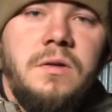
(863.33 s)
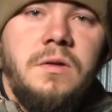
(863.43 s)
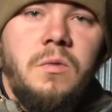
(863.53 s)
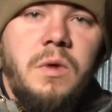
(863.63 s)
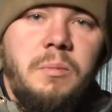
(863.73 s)

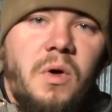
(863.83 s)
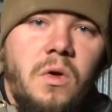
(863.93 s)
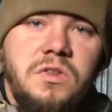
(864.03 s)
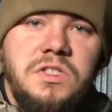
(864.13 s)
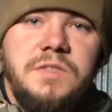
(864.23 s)
we
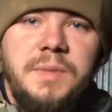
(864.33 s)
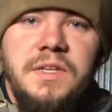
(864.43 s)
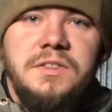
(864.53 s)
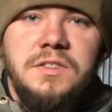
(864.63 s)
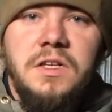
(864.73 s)
polish these
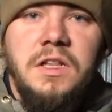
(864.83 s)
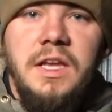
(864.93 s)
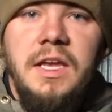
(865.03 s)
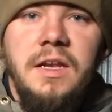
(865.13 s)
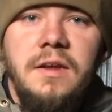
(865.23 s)
pieces
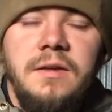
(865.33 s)
clean